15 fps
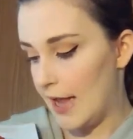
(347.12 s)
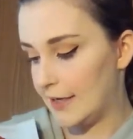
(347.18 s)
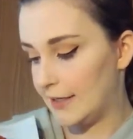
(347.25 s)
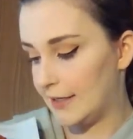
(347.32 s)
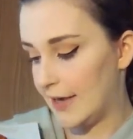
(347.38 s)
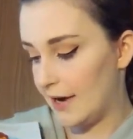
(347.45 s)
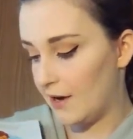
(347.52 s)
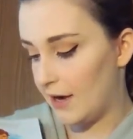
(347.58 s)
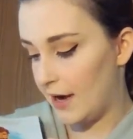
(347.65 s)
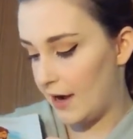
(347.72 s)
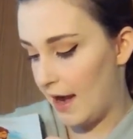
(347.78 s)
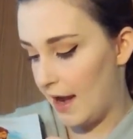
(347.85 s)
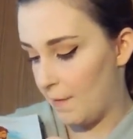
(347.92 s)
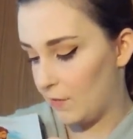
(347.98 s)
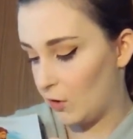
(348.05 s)
a senator
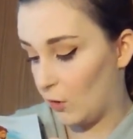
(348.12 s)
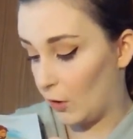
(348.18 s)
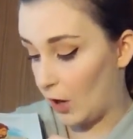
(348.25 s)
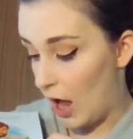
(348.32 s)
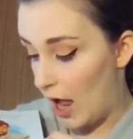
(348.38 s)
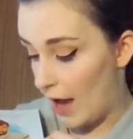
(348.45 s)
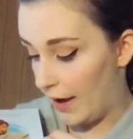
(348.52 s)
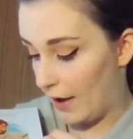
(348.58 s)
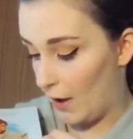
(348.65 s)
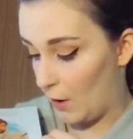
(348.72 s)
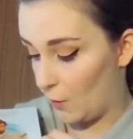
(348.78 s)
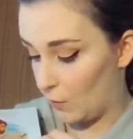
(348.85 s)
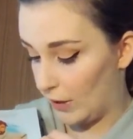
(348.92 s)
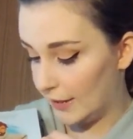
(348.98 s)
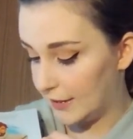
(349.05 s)
named Organa
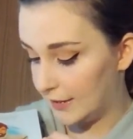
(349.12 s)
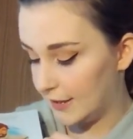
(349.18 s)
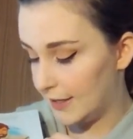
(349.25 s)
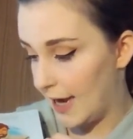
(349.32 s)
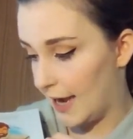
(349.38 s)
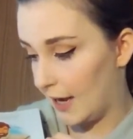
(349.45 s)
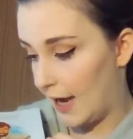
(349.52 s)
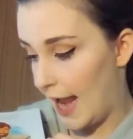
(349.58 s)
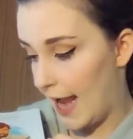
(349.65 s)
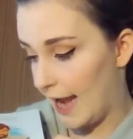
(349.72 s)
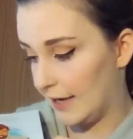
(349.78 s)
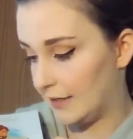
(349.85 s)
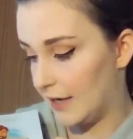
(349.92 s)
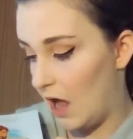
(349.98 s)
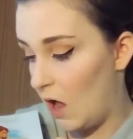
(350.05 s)
agrees to take
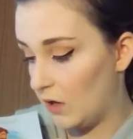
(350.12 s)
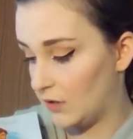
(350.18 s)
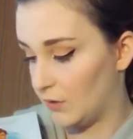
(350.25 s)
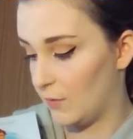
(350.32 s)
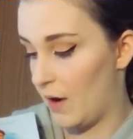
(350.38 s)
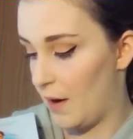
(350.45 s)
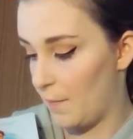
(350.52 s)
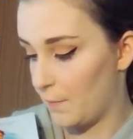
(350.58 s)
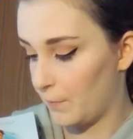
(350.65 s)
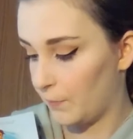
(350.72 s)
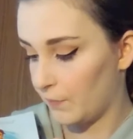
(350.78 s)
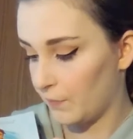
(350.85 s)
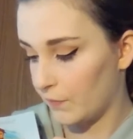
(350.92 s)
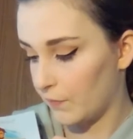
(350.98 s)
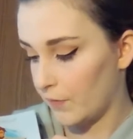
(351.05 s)
Leia to Alderaan.
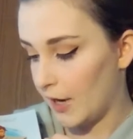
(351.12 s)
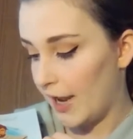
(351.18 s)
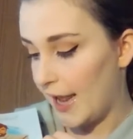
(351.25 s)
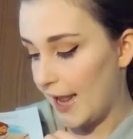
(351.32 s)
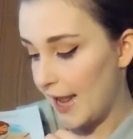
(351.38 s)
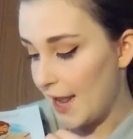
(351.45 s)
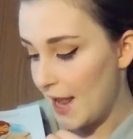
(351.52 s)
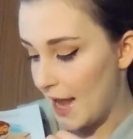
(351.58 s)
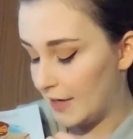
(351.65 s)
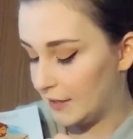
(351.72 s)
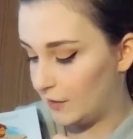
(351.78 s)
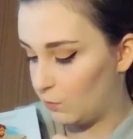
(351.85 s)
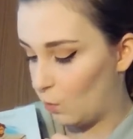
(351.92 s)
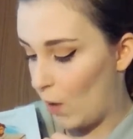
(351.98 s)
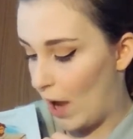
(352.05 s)
He and
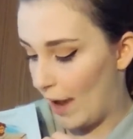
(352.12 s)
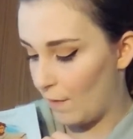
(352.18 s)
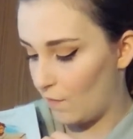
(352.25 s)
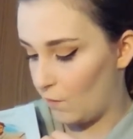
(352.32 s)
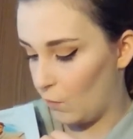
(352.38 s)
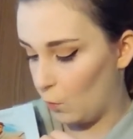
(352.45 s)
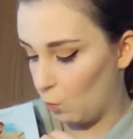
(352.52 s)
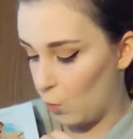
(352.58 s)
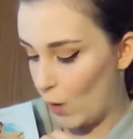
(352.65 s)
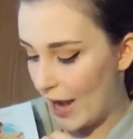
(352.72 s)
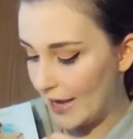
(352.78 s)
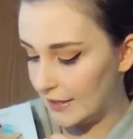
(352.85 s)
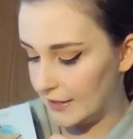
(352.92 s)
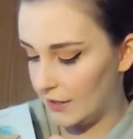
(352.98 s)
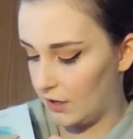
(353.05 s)
his wife will
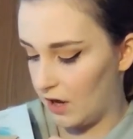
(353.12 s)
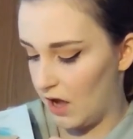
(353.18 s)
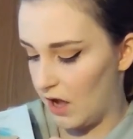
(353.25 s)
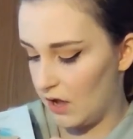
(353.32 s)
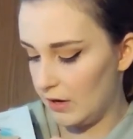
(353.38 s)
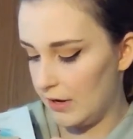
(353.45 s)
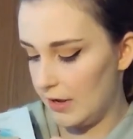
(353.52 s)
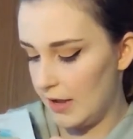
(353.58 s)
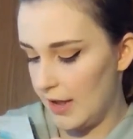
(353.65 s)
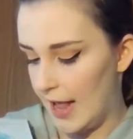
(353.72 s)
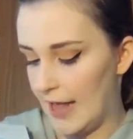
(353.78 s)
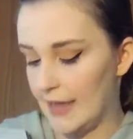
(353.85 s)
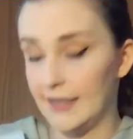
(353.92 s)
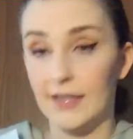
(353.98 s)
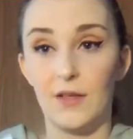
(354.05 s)
raise the girl
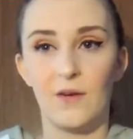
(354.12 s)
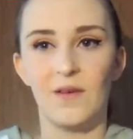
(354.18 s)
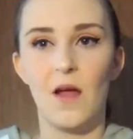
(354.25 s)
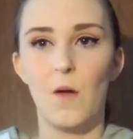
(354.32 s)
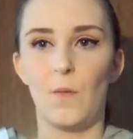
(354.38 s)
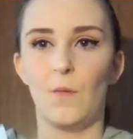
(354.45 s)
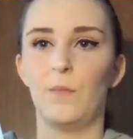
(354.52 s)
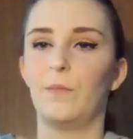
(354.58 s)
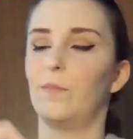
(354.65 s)
as their own.